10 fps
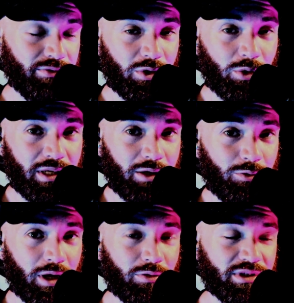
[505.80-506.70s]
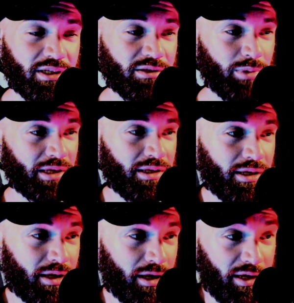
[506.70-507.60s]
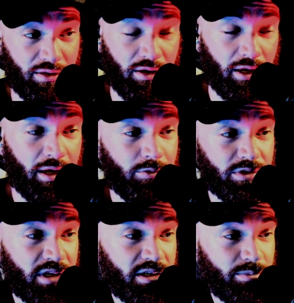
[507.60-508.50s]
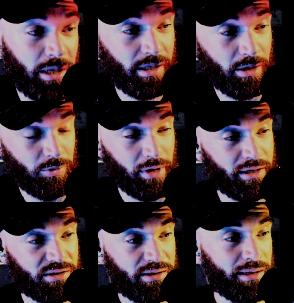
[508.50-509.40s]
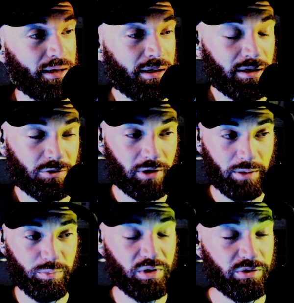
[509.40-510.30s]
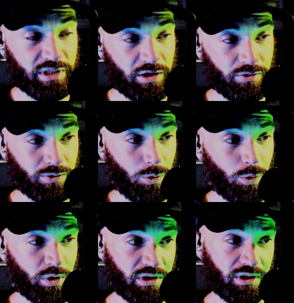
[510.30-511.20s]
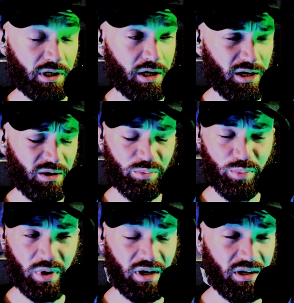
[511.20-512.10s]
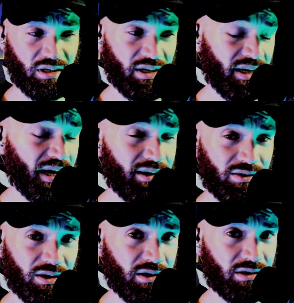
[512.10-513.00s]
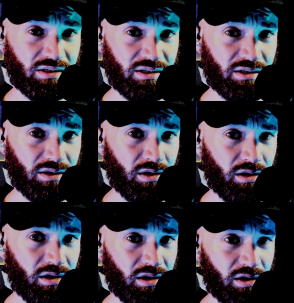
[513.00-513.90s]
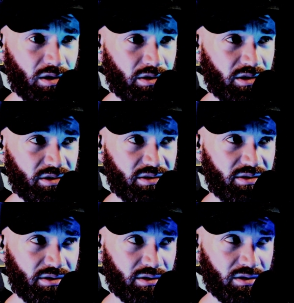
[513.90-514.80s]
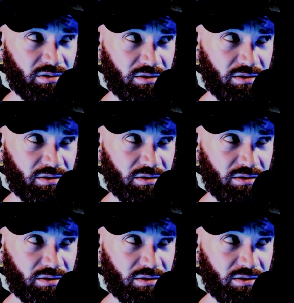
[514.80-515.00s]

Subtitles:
no idea what I was expecting. I was expecting great singing and great music, of course, but not this. This